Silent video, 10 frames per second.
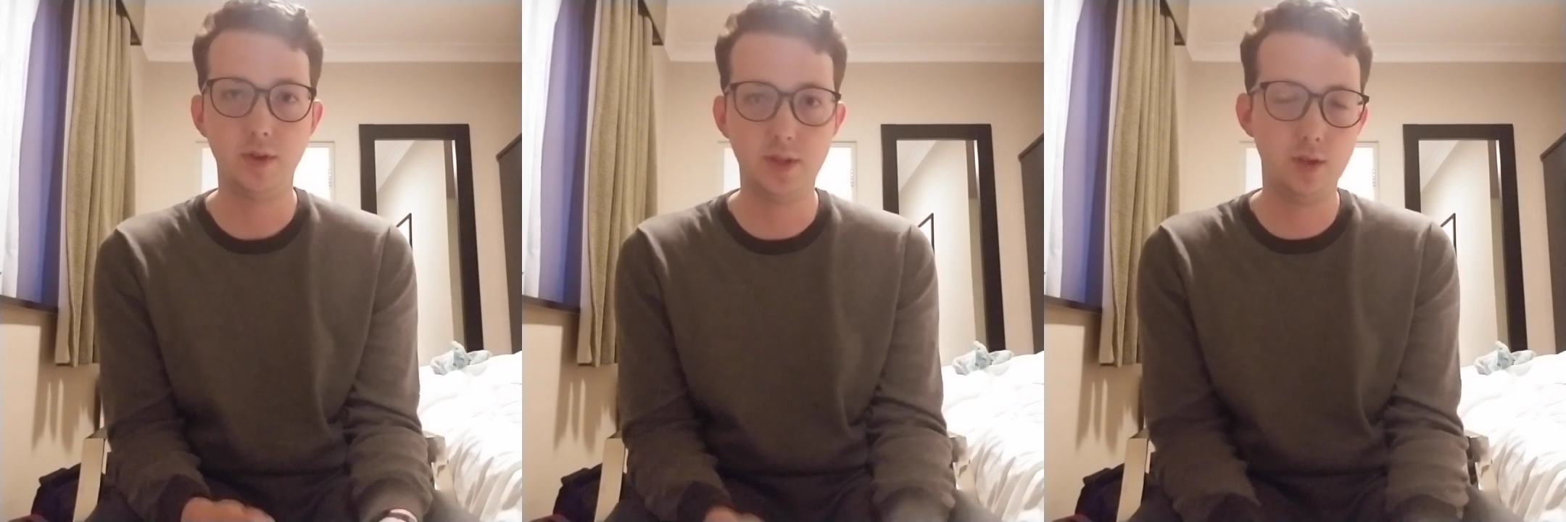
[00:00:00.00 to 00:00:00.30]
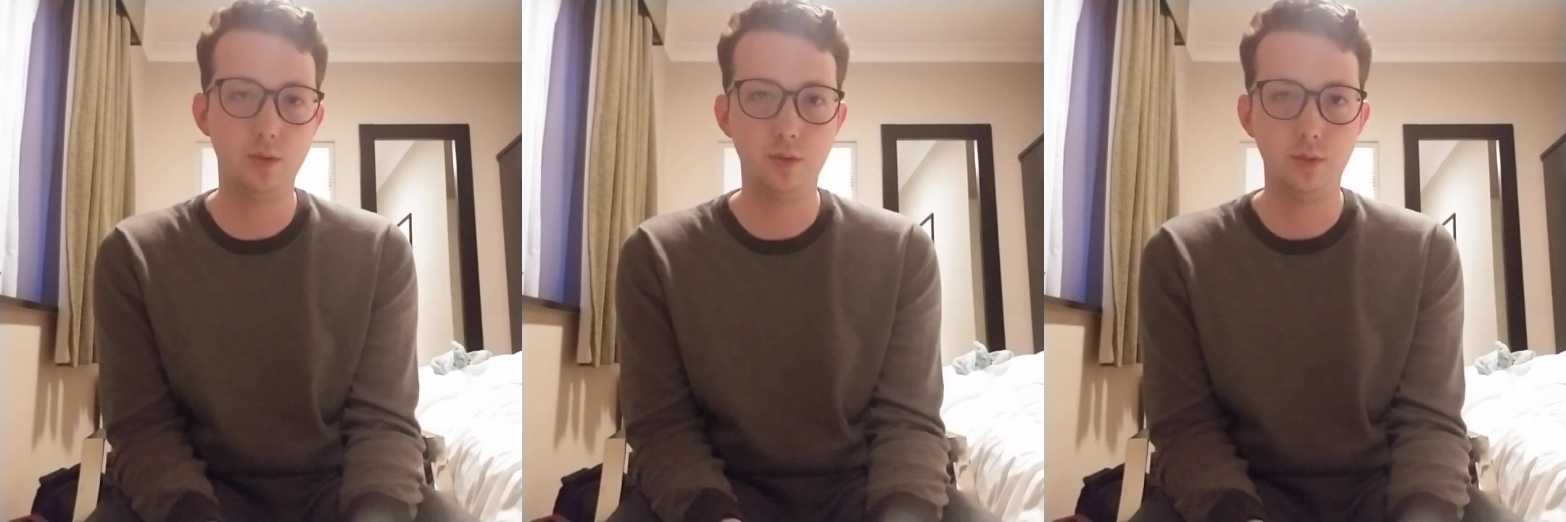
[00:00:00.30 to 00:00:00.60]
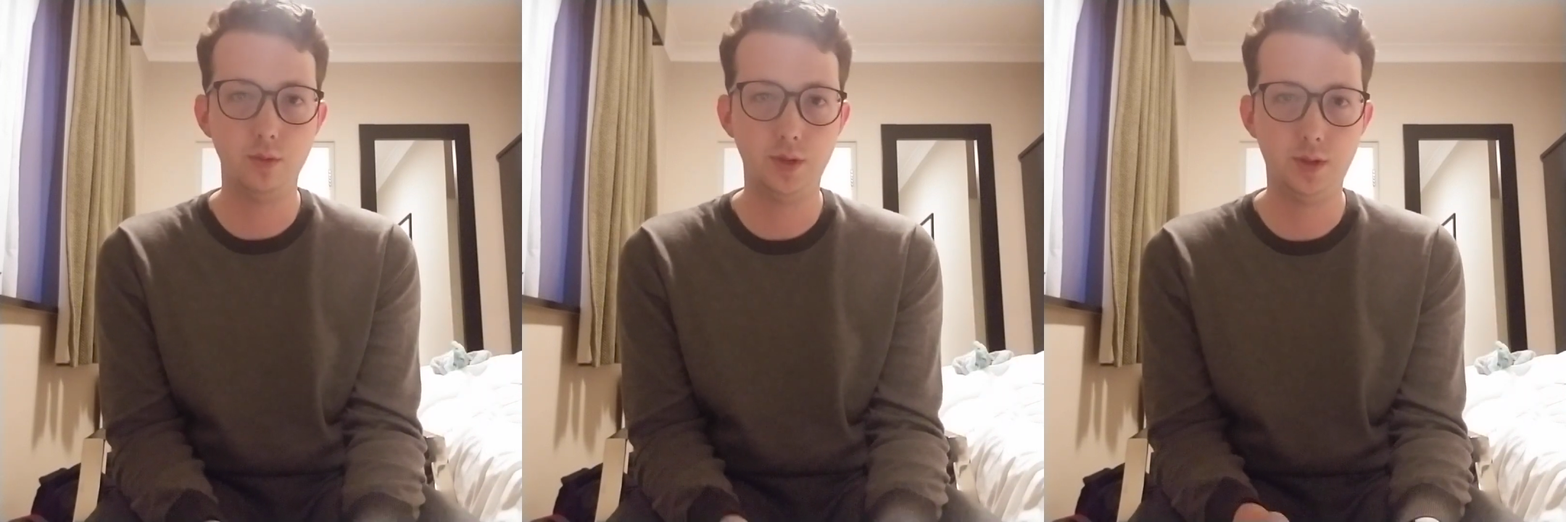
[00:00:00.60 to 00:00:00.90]

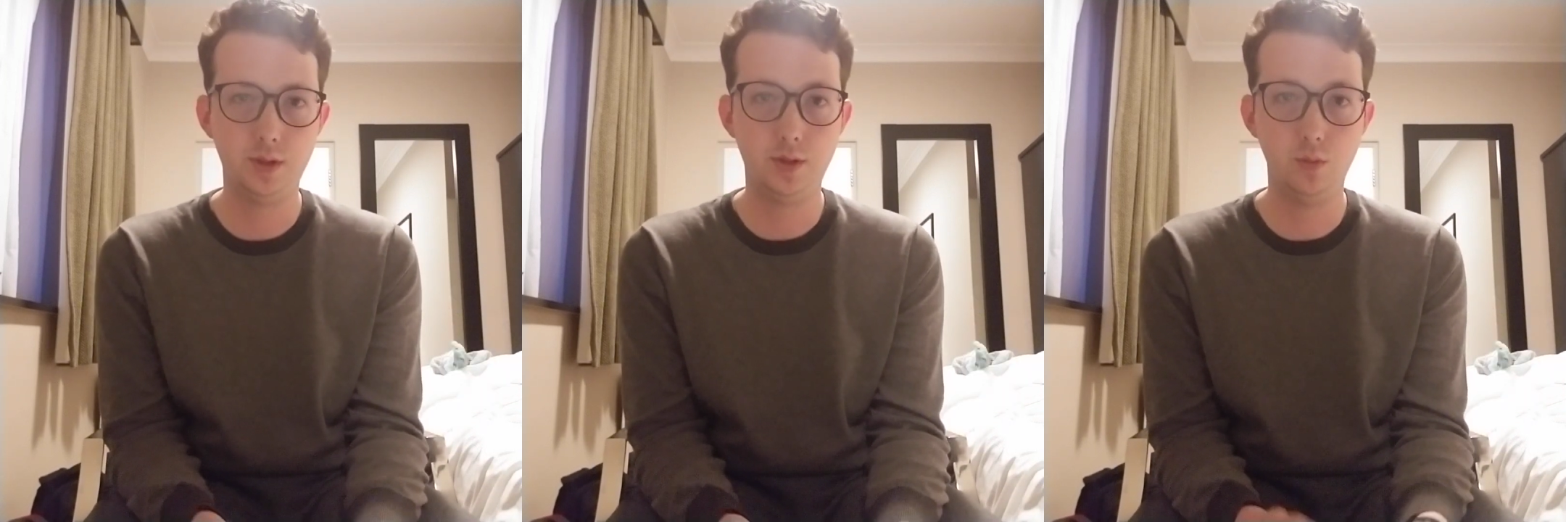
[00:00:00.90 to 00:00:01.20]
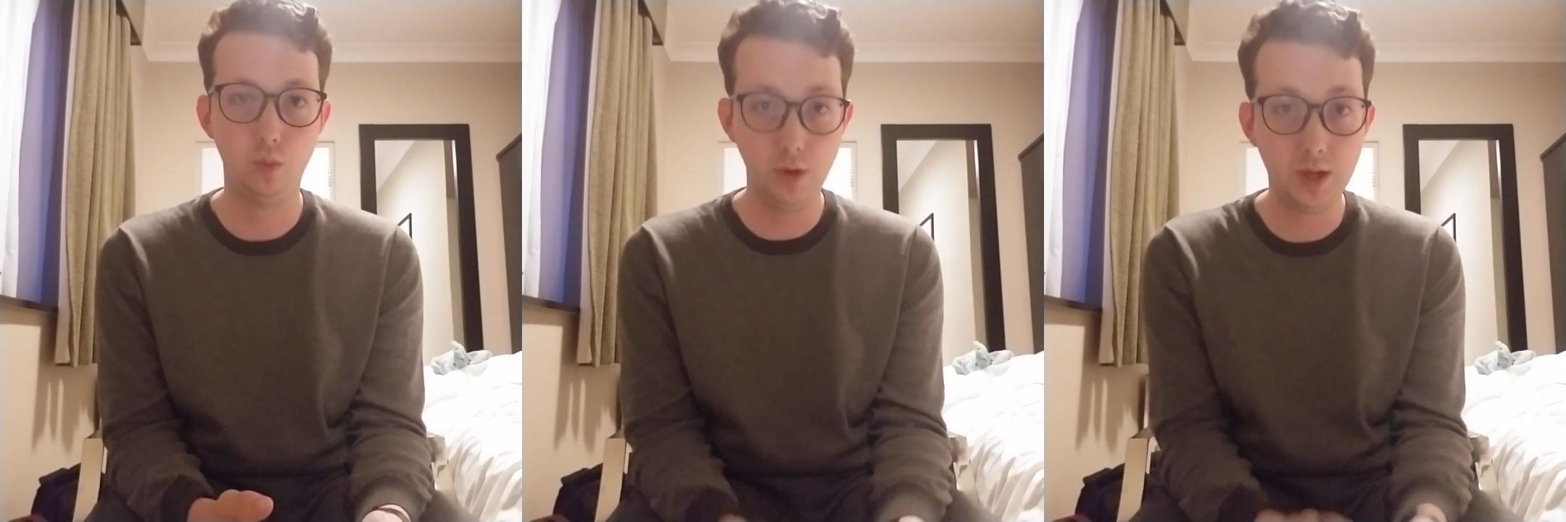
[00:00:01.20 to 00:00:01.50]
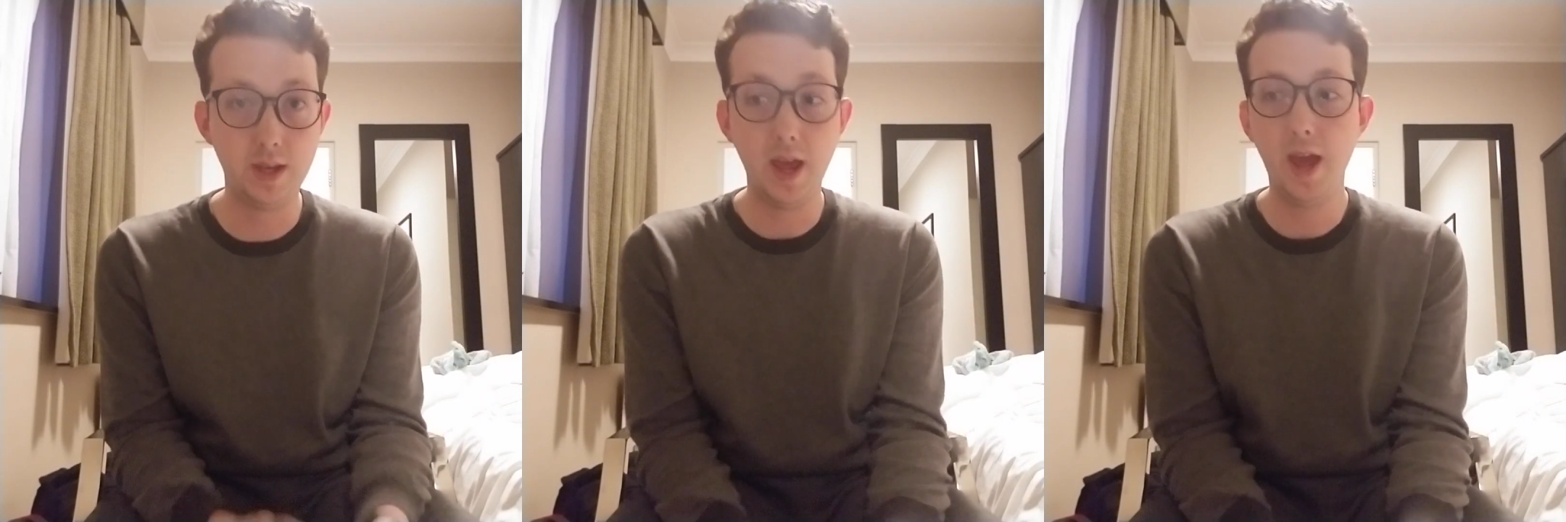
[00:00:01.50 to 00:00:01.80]
single
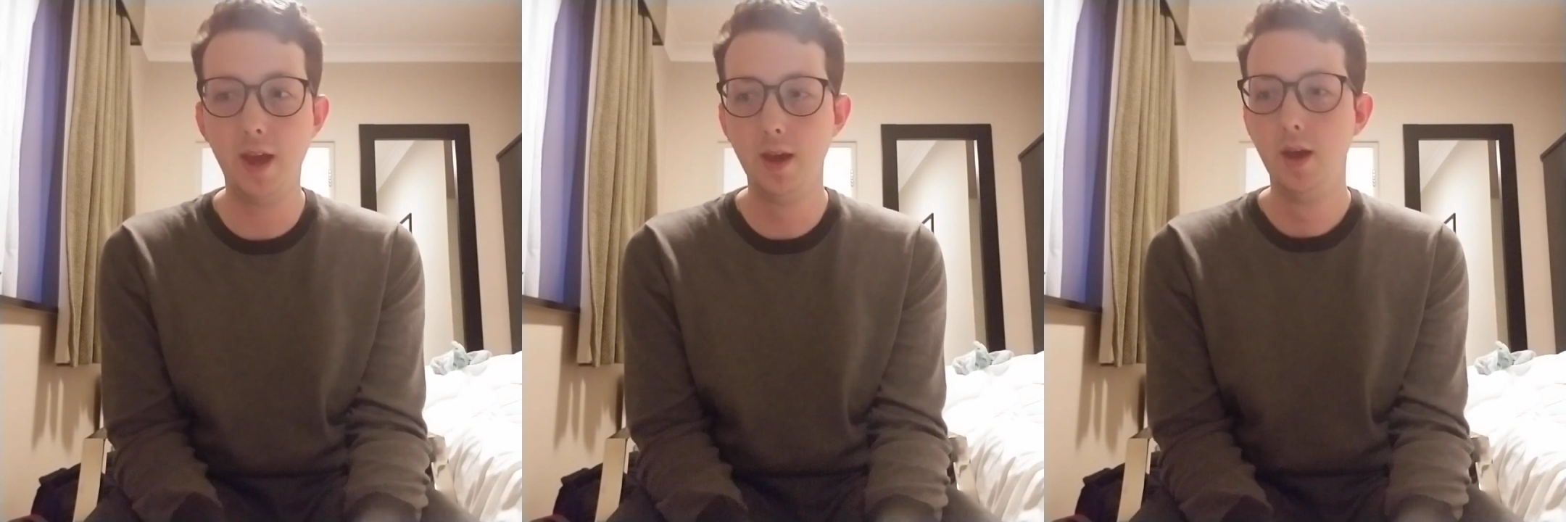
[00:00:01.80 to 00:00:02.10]
weekday.